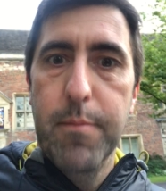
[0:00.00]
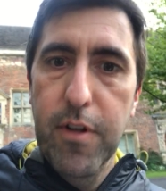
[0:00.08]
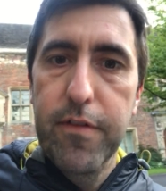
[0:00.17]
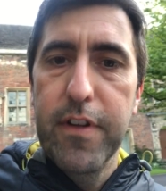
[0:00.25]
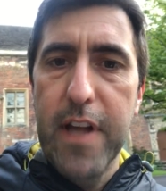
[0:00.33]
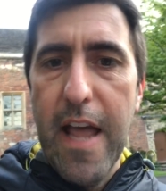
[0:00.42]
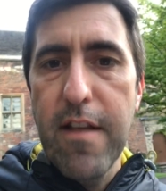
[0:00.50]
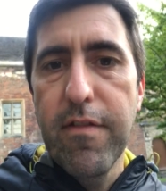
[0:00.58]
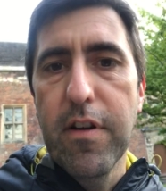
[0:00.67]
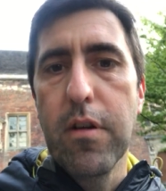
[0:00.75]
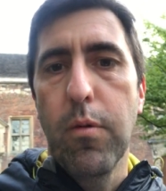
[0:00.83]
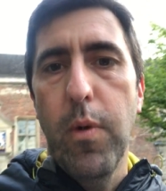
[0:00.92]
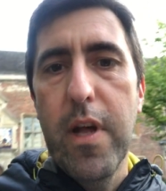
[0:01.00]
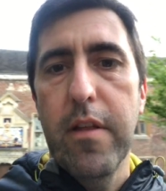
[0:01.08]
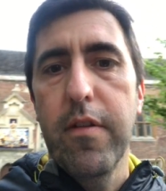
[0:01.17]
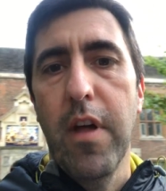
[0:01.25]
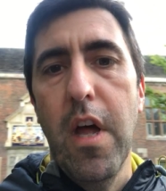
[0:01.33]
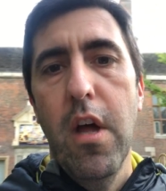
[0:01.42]
Milford Haven
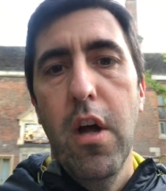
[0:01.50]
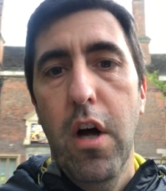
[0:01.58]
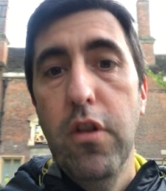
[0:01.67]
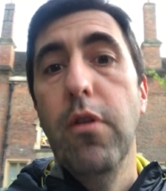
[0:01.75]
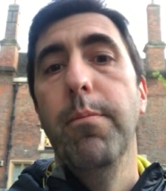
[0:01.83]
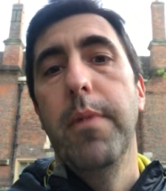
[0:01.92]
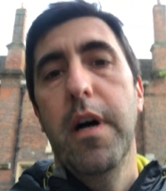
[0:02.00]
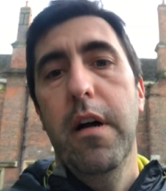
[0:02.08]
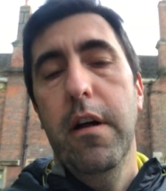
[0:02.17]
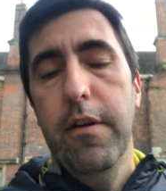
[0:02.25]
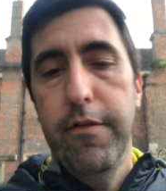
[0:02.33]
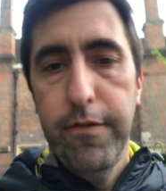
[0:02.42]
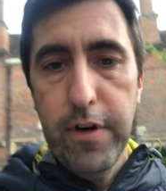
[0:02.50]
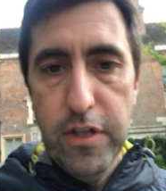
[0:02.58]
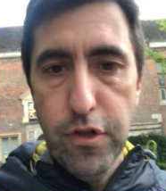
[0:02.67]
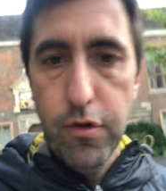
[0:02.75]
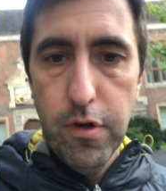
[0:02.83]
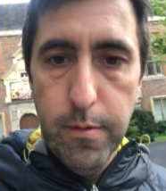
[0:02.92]
with a number of
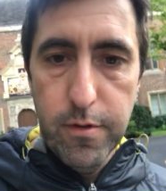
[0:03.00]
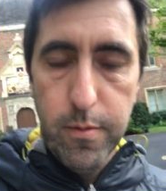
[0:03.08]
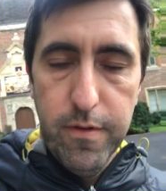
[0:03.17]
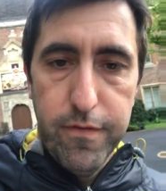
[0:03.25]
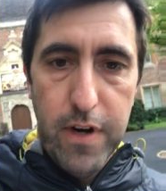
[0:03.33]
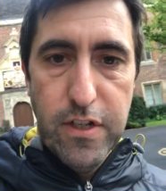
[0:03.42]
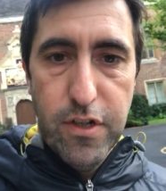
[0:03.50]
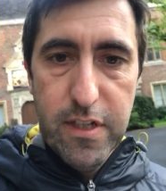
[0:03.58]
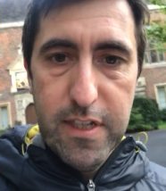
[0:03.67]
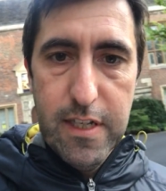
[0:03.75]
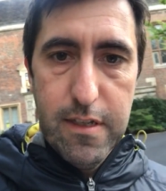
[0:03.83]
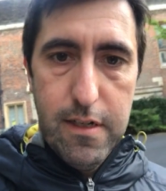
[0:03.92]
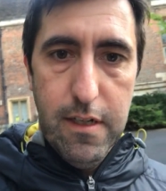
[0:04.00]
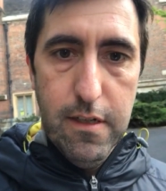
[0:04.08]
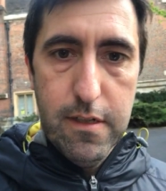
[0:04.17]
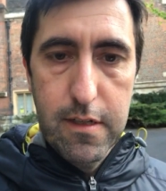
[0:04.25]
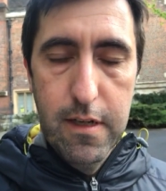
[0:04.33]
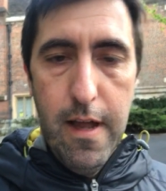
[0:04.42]
French troops with French
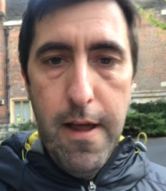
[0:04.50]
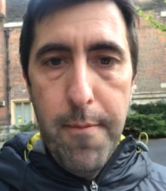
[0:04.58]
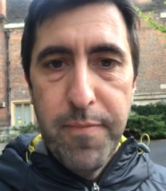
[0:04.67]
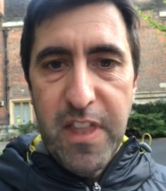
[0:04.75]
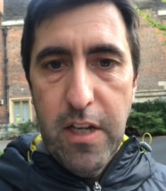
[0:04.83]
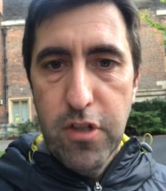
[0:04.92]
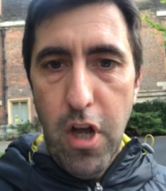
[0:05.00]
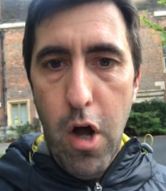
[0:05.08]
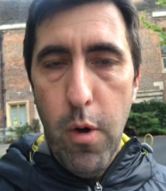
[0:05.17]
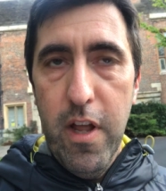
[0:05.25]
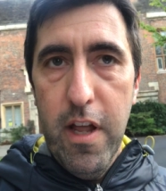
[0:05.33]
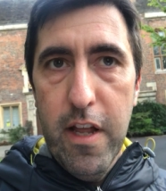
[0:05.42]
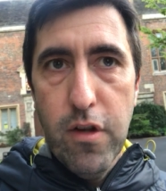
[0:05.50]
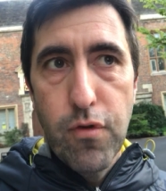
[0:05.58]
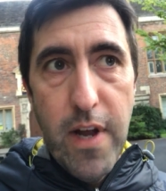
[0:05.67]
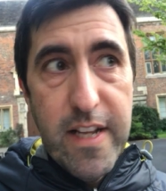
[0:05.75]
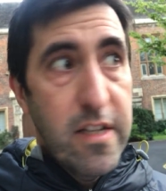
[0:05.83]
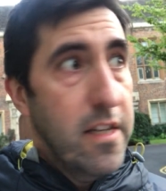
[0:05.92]
assistance. So it
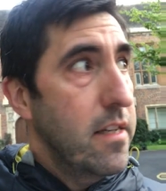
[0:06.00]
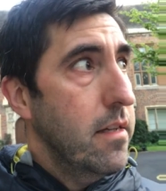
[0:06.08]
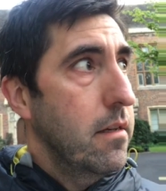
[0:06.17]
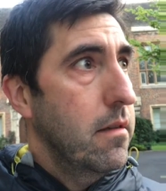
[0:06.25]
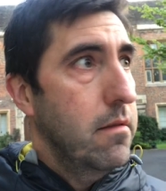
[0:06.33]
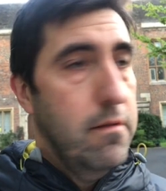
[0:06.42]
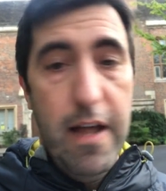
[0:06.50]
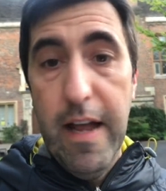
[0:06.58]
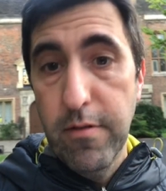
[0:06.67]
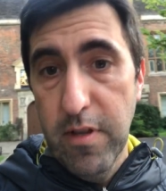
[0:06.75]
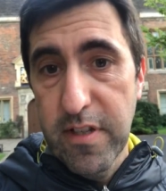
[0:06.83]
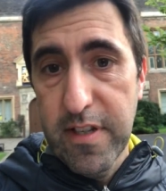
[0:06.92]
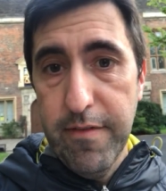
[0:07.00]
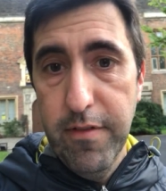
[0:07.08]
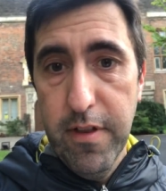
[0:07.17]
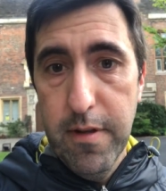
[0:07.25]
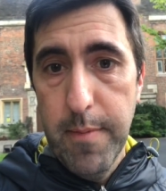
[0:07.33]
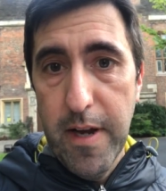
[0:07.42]
created Henry VII
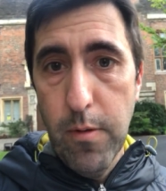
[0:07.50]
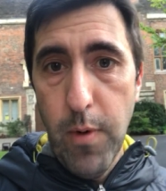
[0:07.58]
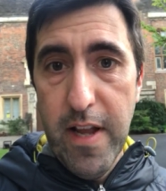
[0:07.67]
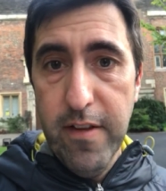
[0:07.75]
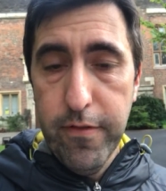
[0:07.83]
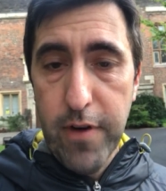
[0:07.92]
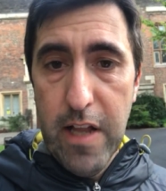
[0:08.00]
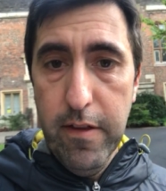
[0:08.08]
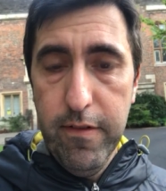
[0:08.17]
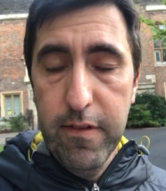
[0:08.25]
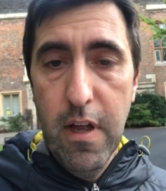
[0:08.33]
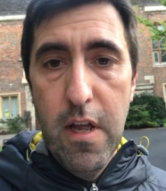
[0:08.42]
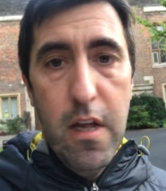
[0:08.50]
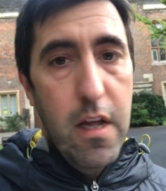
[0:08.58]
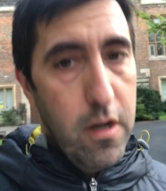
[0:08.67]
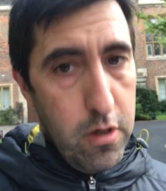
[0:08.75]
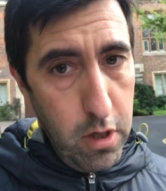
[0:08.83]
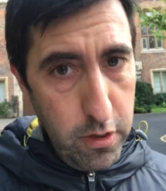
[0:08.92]
in many ways, France.
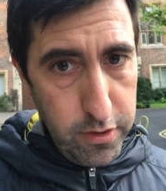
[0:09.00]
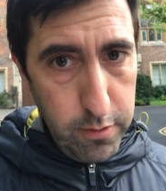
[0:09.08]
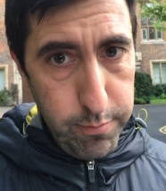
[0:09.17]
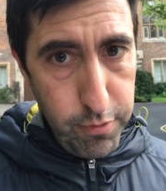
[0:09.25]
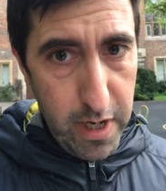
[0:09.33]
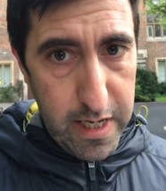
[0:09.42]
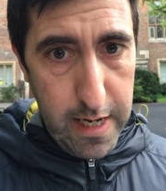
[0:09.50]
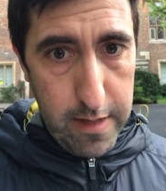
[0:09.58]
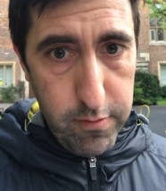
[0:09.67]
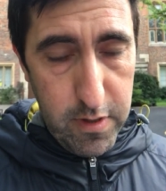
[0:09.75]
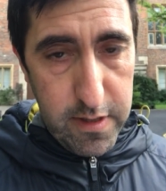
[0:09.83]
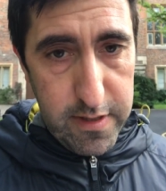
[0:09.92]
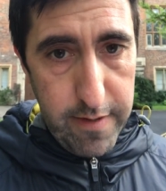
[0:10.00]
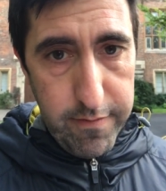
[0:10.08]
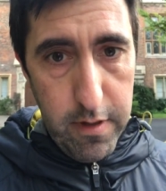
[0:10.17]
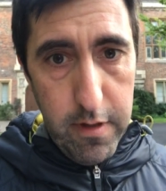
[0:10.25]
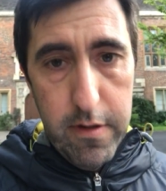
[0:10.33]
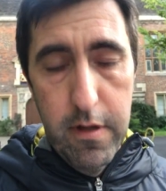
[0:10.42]
It could also break Henry VII,